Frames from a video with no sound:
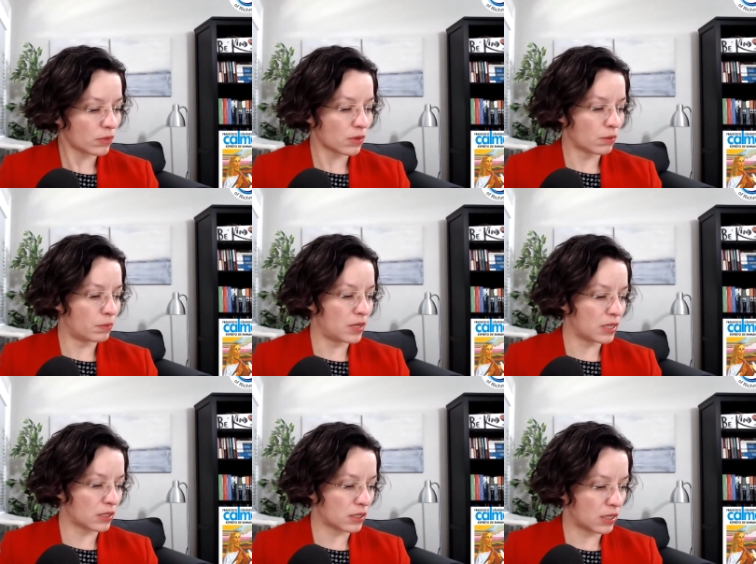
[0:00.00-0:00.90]

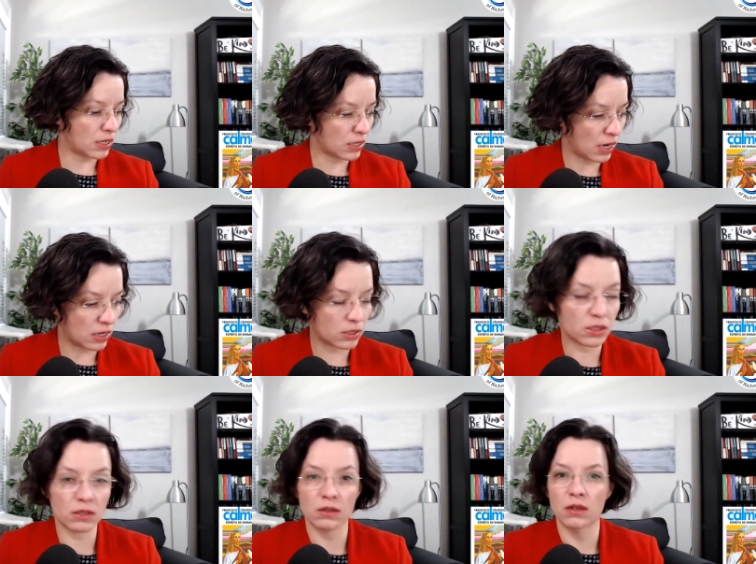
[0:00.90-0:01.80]
Peace in
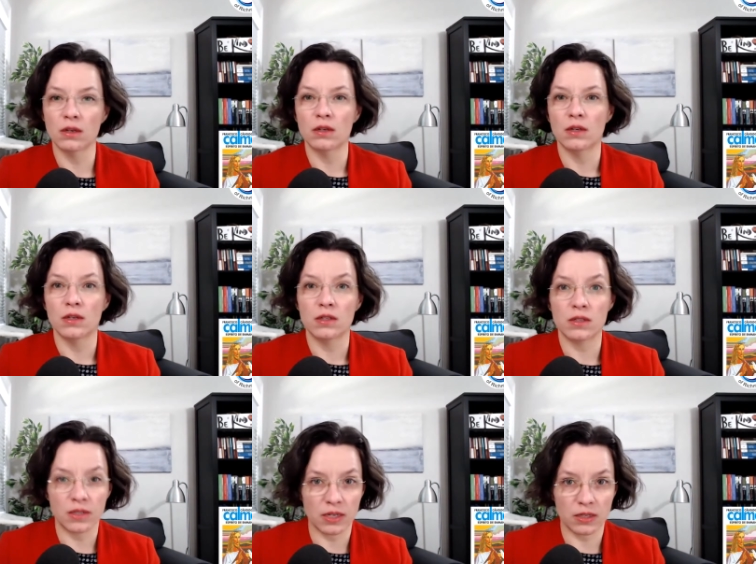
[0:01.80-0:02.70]
us,
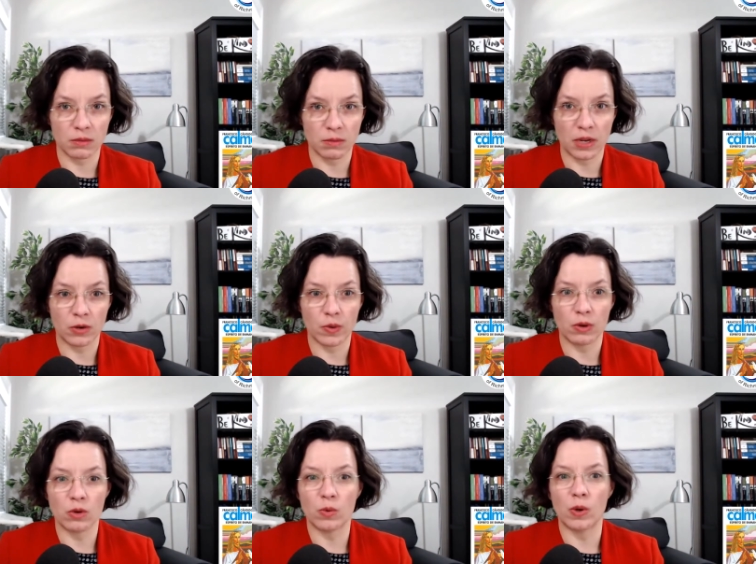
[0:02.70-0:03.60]
says Emmanuel,
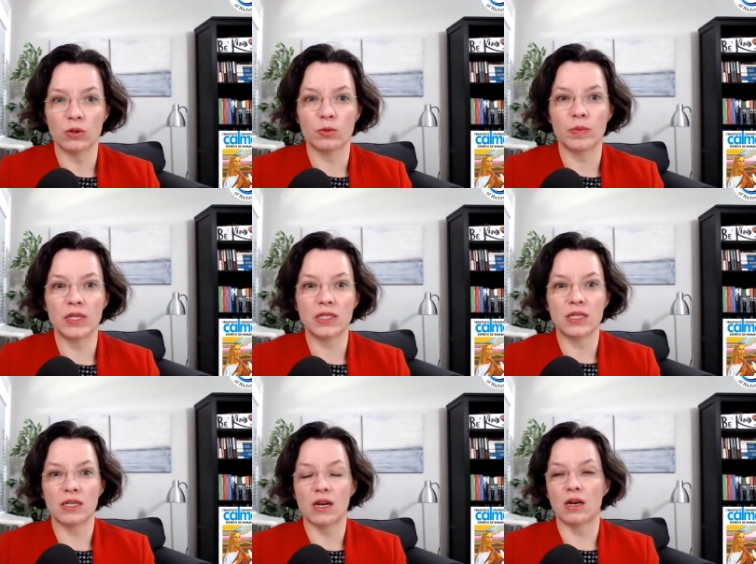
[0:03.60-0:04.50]
quote, peace in
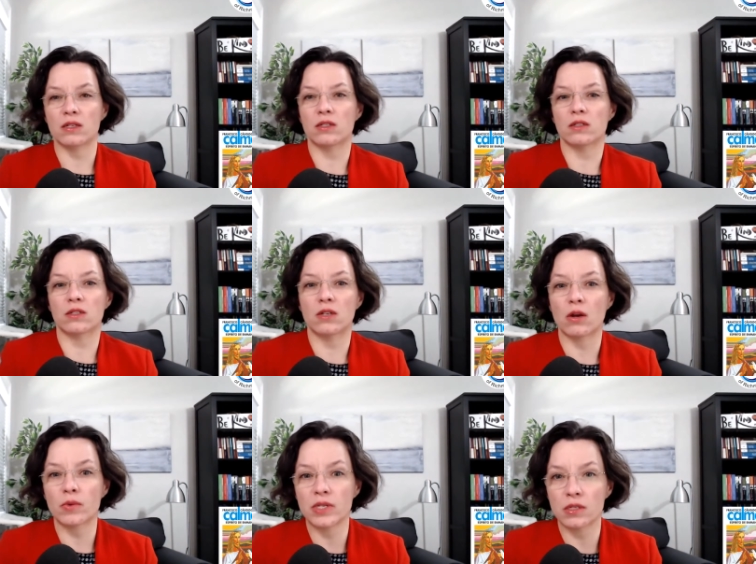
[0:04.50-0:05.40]
us does not
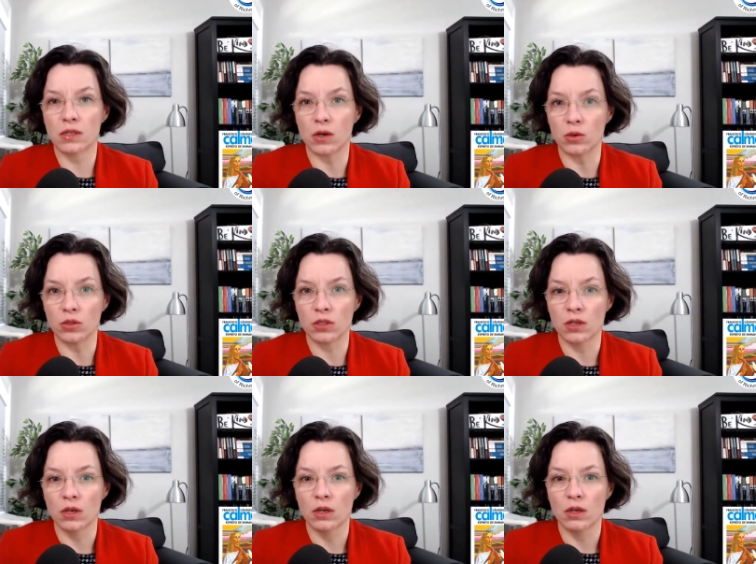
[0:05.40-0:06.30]
result
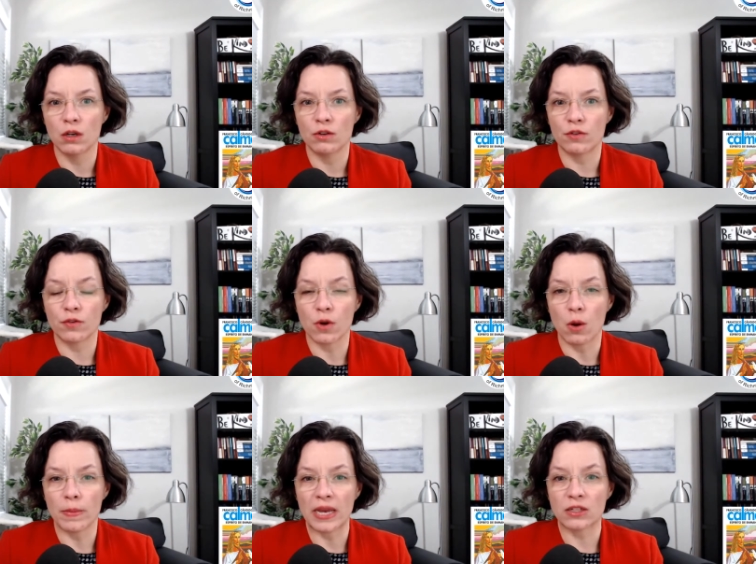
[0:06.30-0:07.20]
from
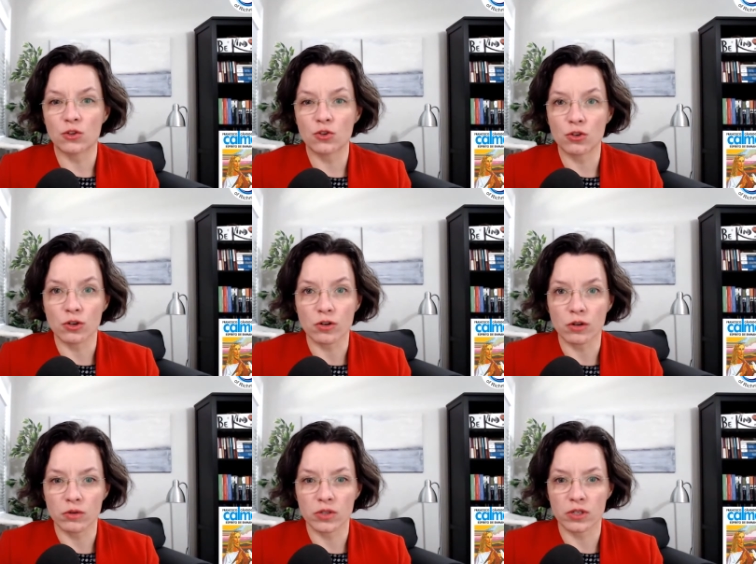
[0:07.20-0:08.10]
external
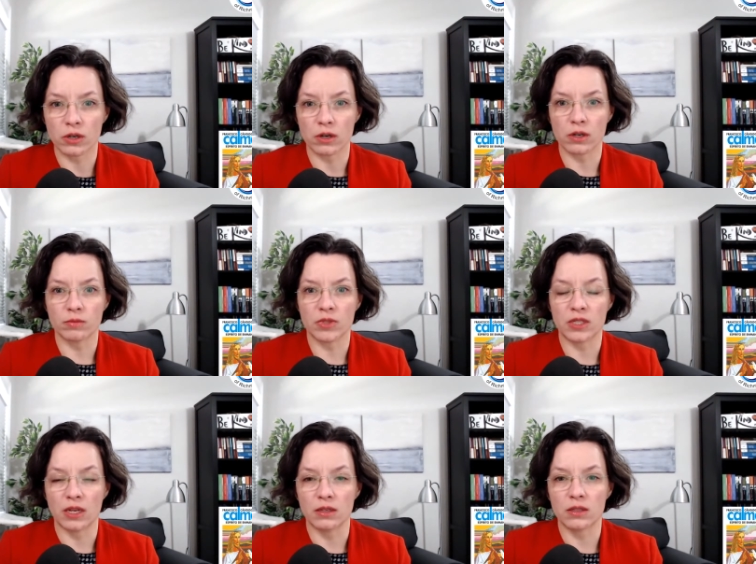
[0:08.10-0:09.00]

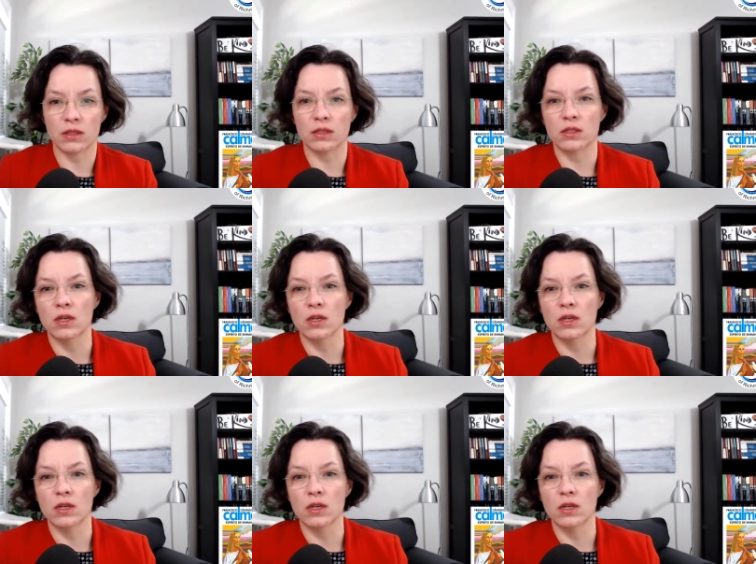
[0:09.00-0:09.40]
circumstances,